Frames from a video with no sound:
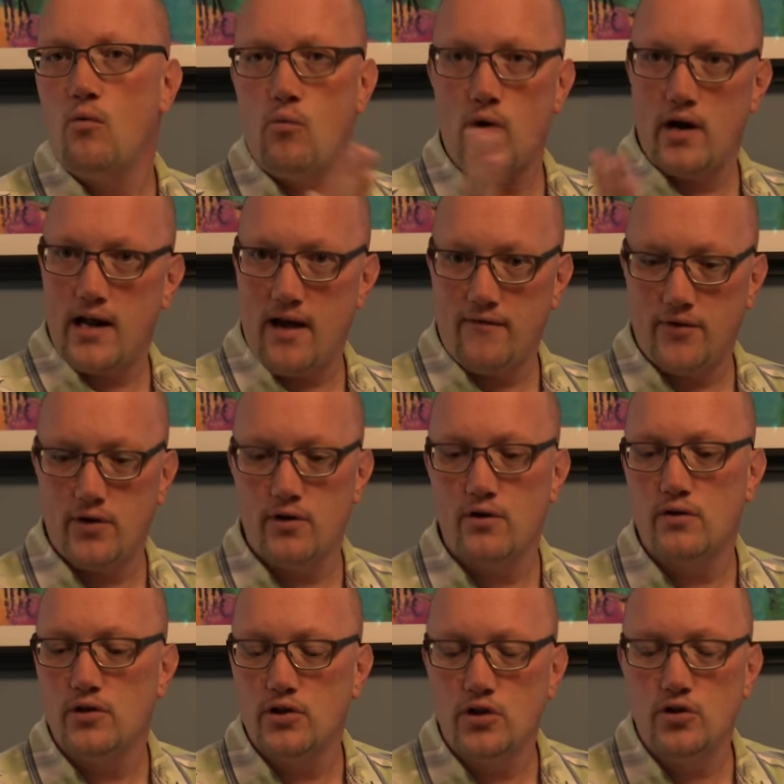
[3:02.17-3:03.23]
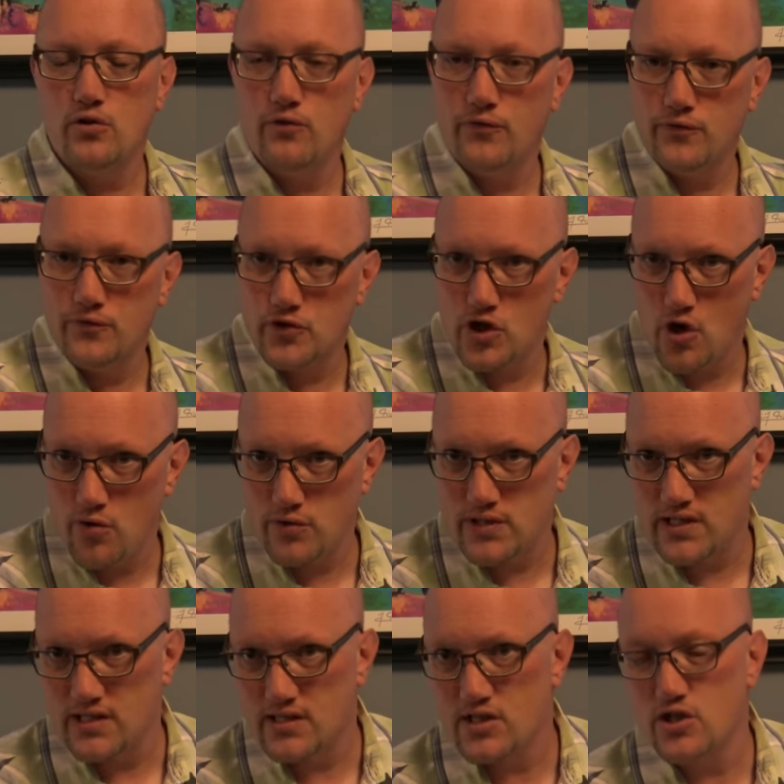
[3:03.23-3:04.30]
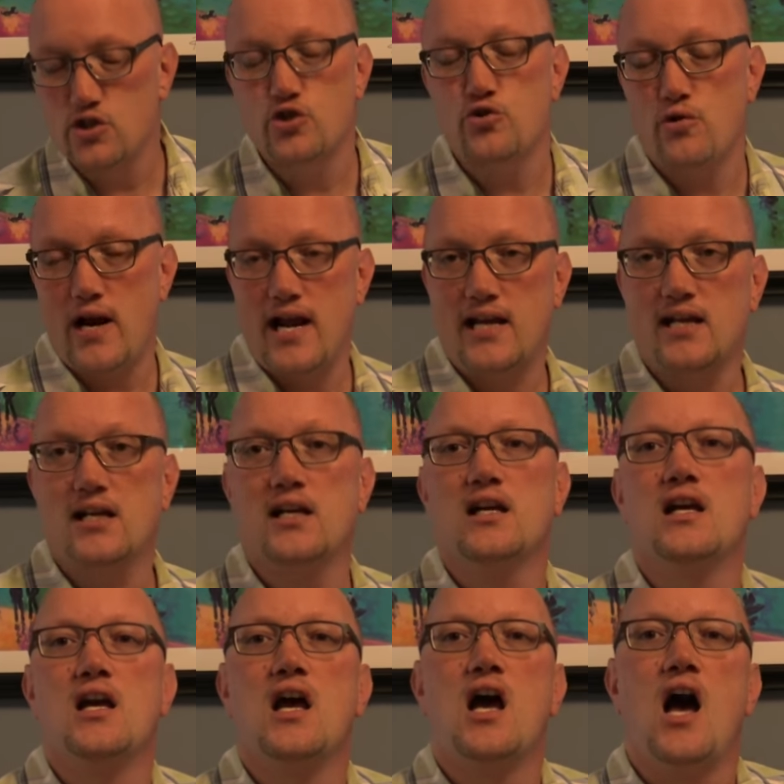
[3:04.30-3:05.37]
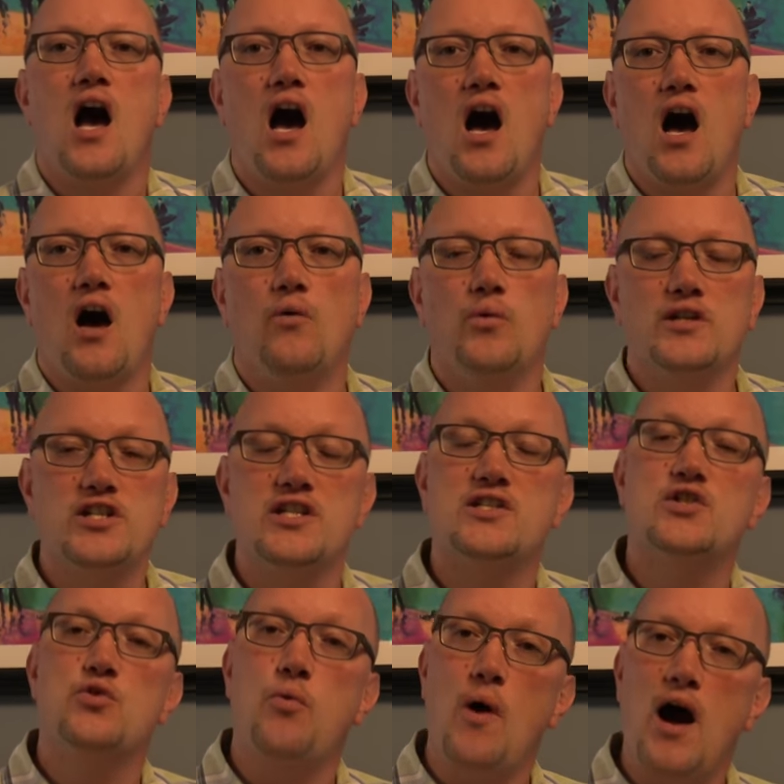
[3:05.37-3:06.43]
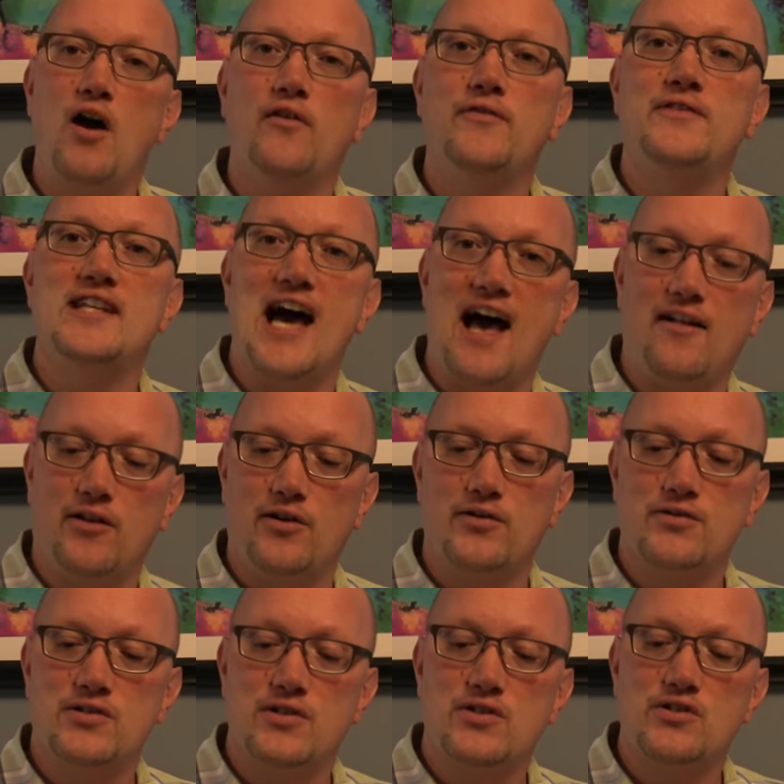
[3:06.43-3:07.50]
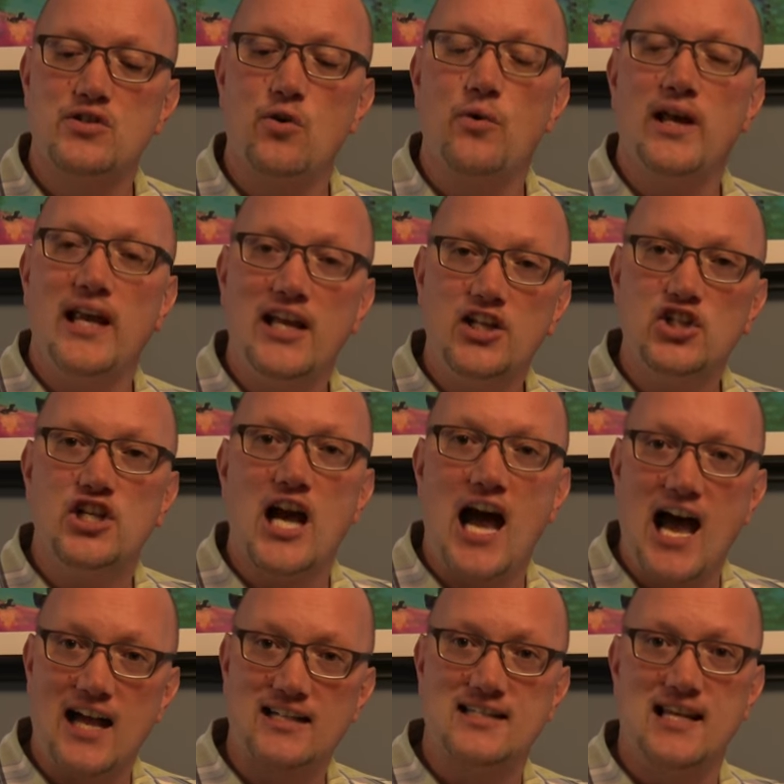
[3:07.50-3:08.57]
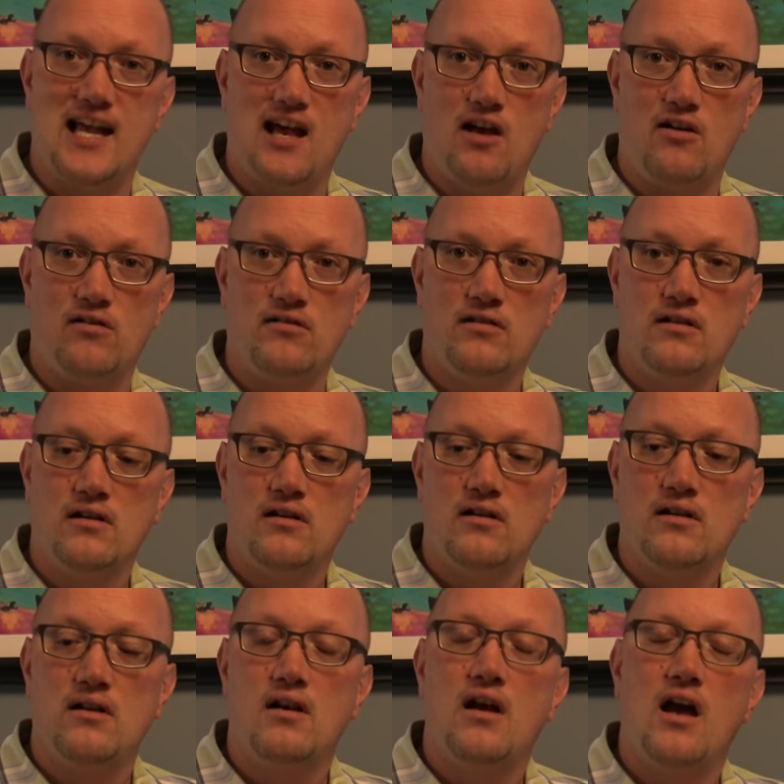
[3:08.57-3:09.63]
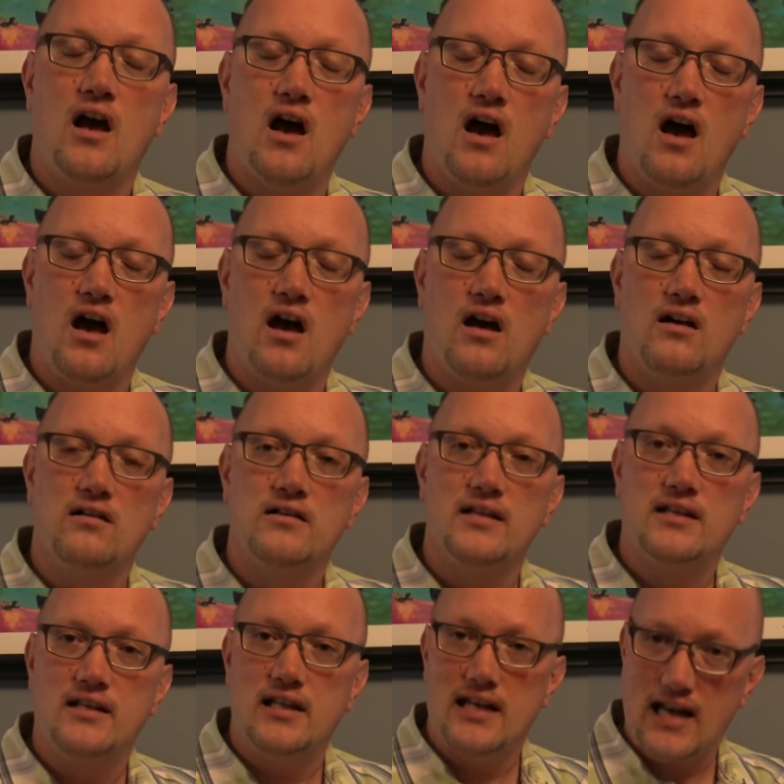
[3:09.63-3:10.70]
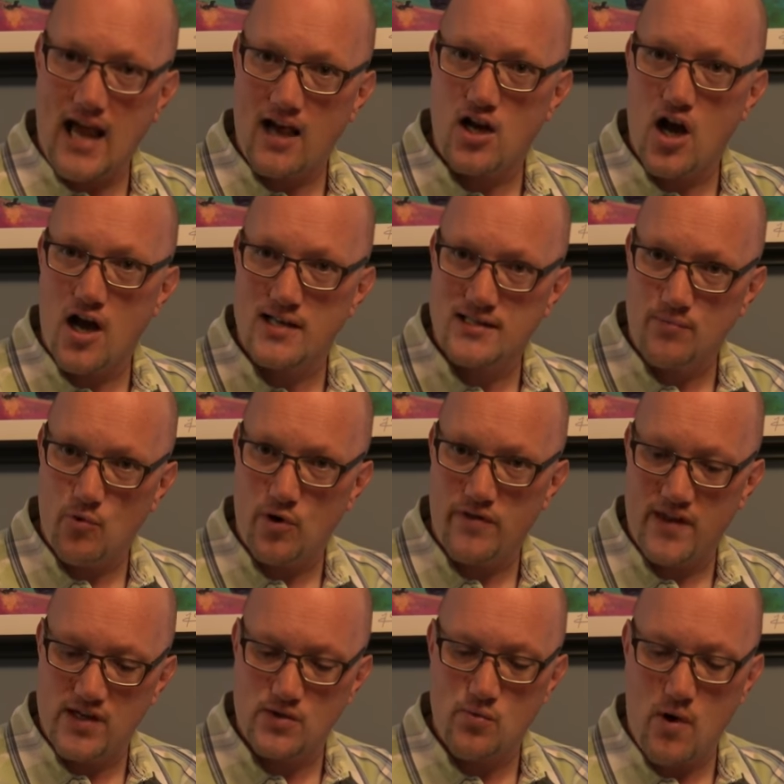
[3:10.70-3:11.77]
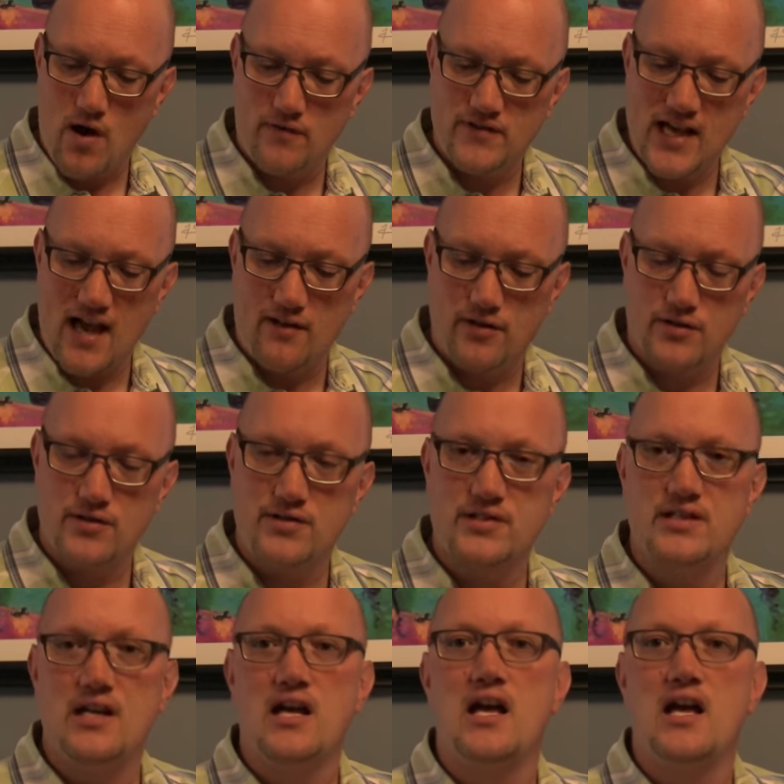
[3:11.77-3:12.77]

whatever you've chosen to drink, which is $12. So each cocktail cannot cost more than $12